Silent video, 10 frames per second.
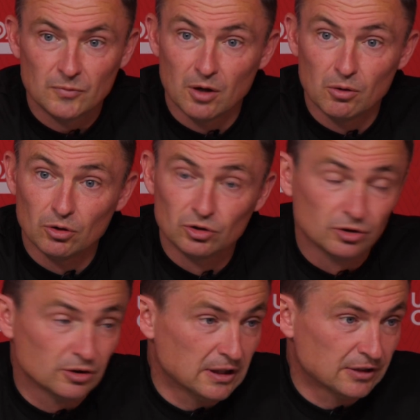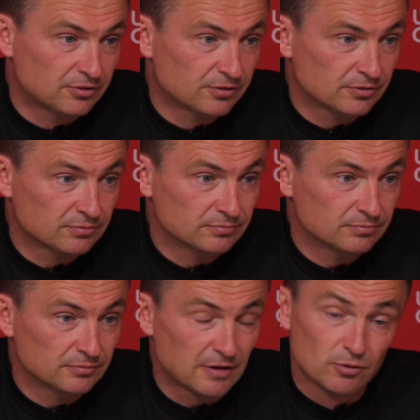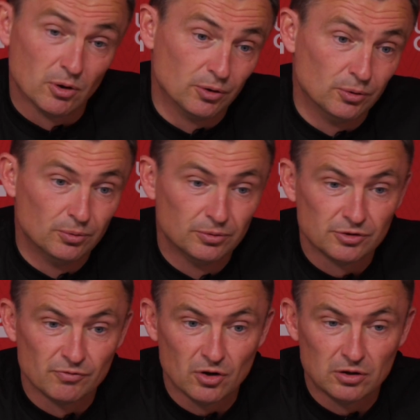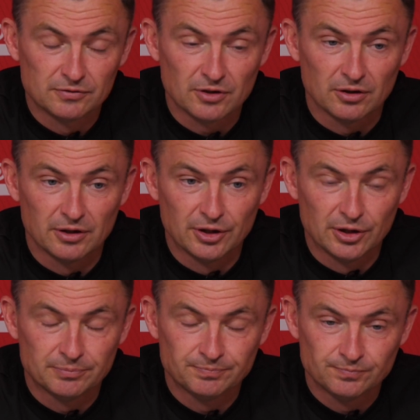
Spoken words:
No, all good. The lads, everyone who was involved on